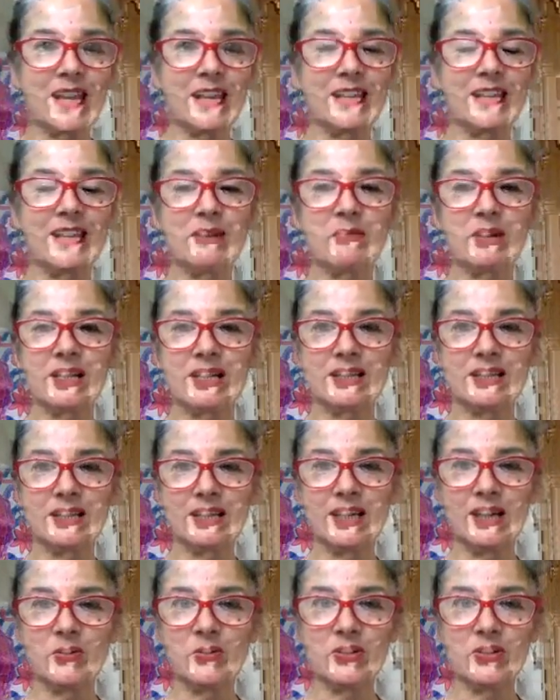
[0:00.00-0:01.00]
Yeah, my
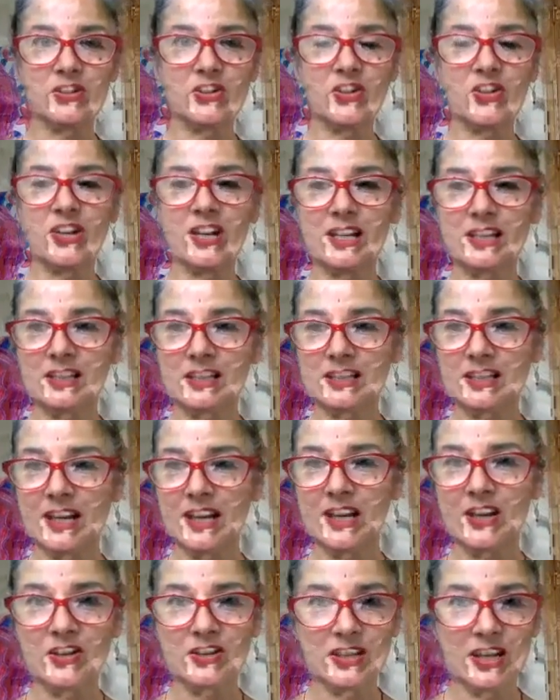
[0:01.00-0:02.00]
singing wasn't great
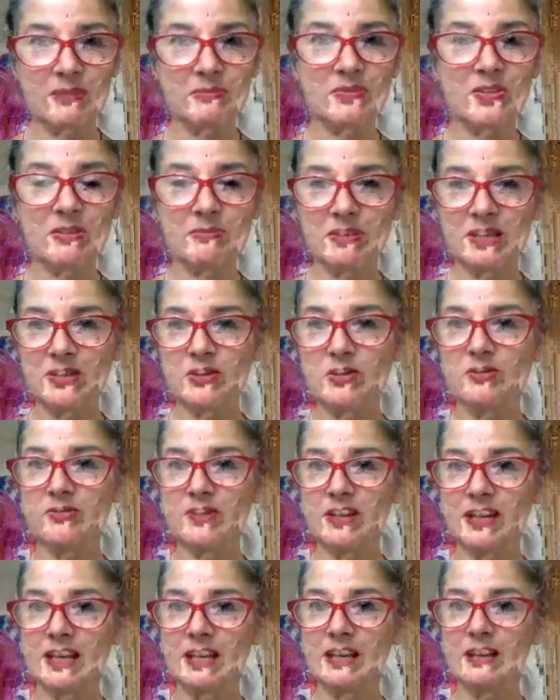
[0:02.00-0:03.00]
today because I'm still
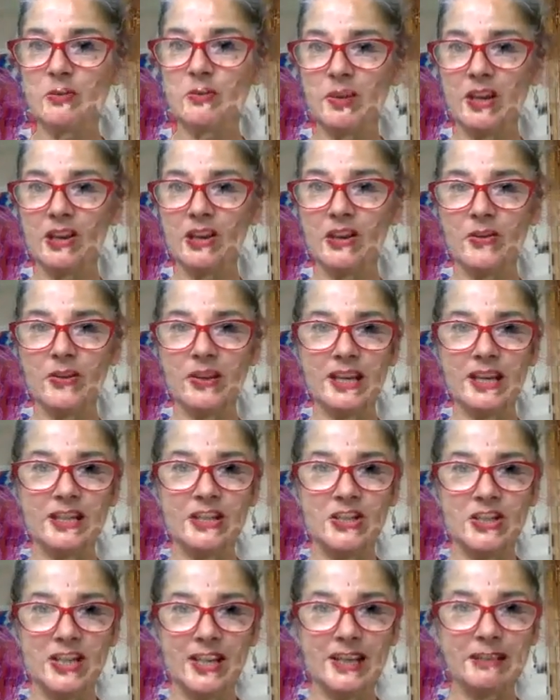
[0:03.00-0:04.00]
feeling a little bit low in
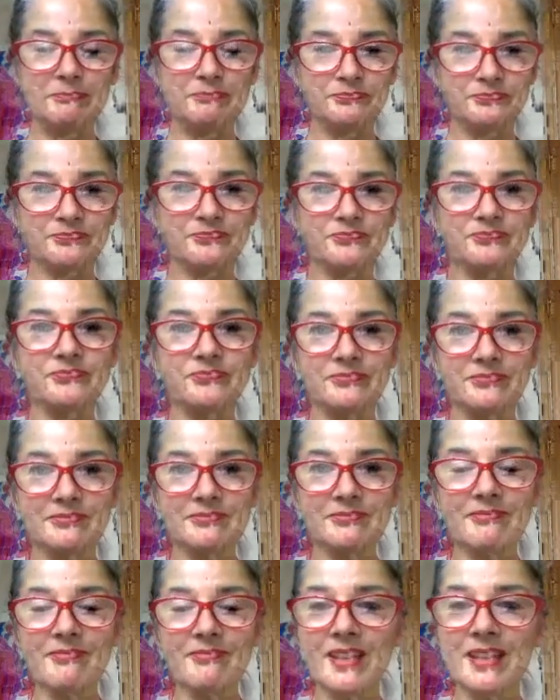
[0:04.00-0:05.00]
energy.
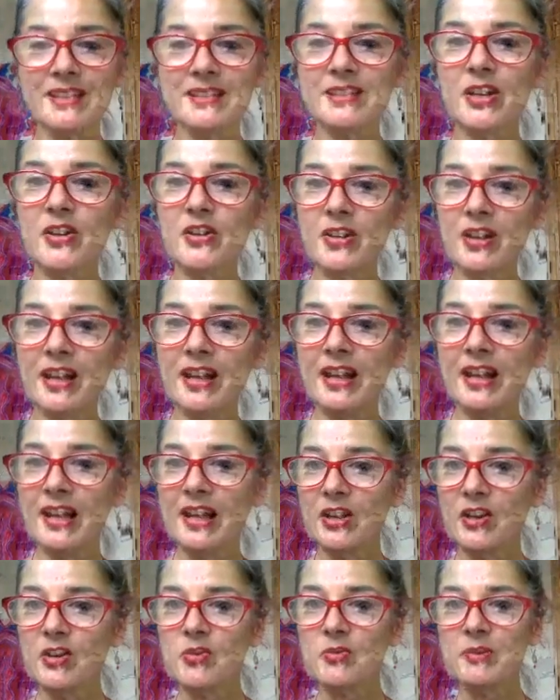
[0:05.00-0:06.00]
So
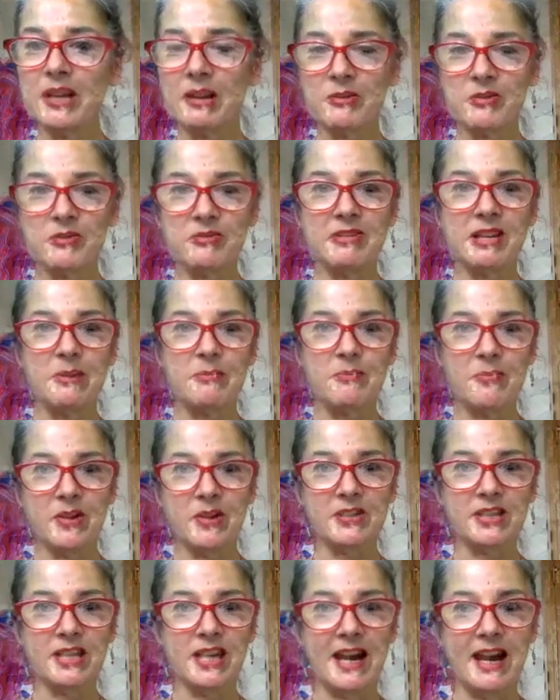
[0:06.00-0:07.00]
normally I would really
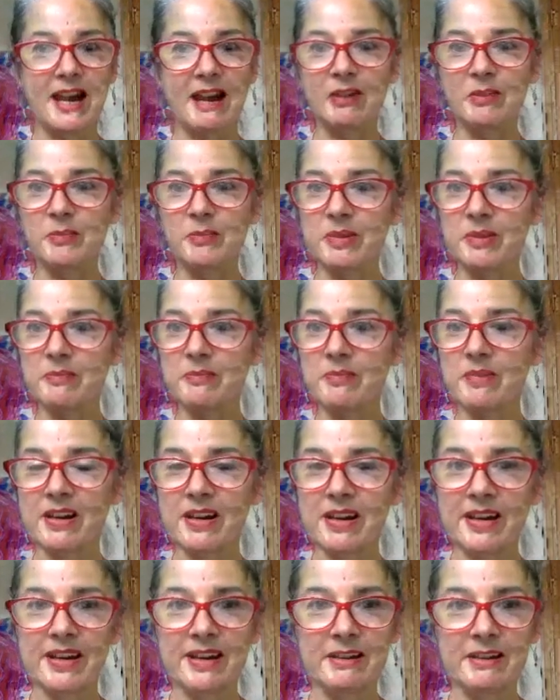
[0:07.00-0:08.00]
belt it out, but
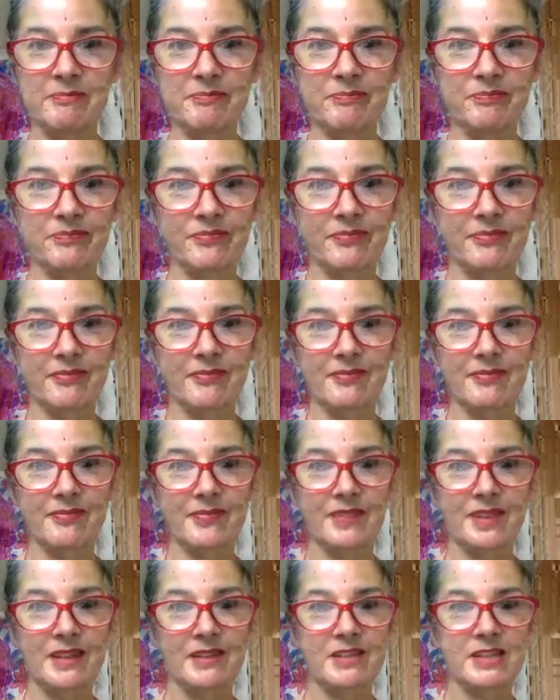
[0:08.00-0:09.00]
my
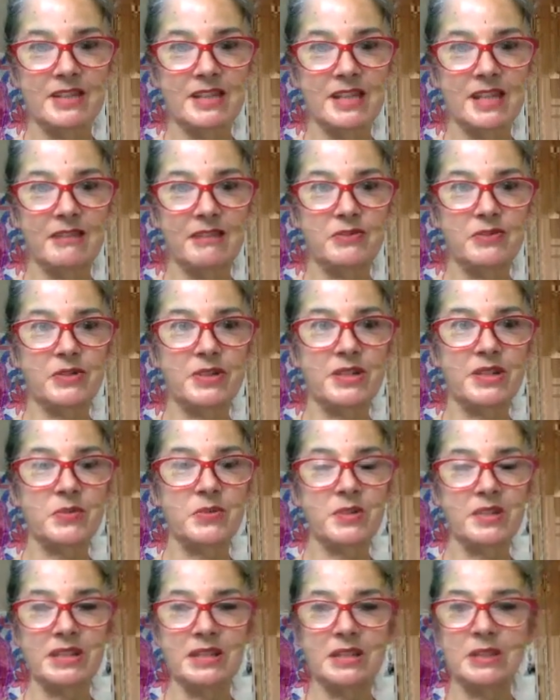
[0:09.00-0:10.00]
singing voice
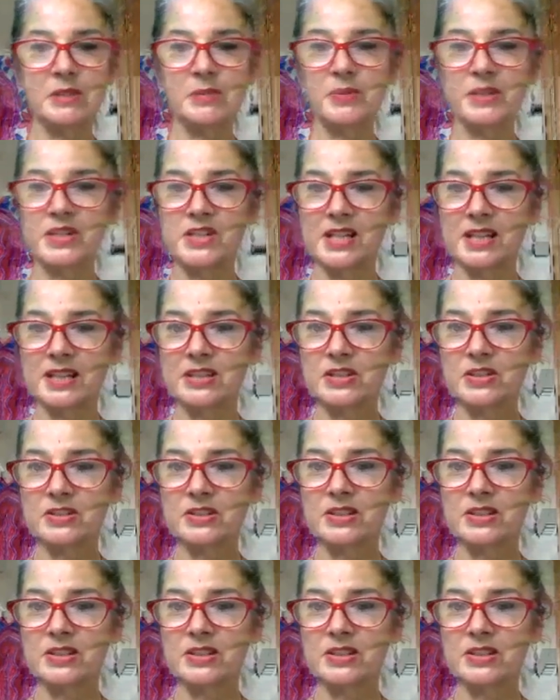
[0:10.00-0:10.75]
was a little bit gentle